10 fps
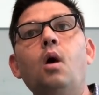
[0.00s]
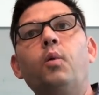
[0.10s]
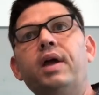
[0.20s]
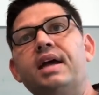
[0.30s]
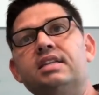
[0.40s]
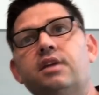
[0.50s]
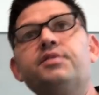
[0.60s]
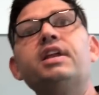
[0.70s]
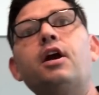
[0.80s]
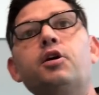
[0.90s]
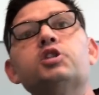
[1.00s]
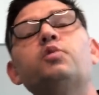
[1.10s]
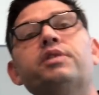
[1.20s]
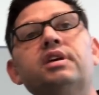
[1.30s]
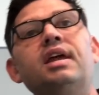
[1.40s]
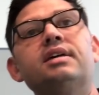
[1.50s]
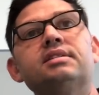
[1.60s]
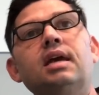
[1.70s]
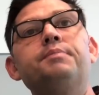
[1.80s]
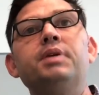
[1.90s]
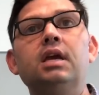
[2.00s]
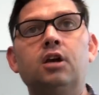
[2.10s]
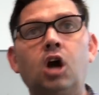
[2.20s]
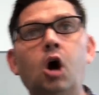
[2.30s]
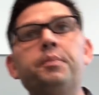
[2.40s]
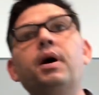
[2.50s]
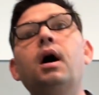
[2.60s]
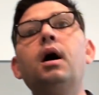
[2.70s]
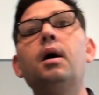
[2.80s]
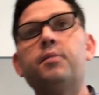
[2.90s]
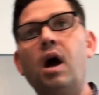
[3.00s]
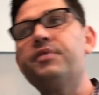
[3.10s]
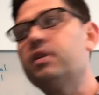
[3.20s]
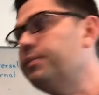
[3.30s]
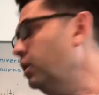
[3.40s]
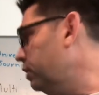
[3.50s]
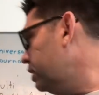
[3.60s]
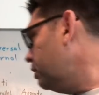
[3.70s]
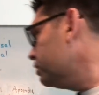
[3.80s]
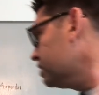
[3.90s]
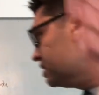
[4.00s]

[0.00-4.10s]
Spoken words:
We had different areas within SAP. COPA, profitability was a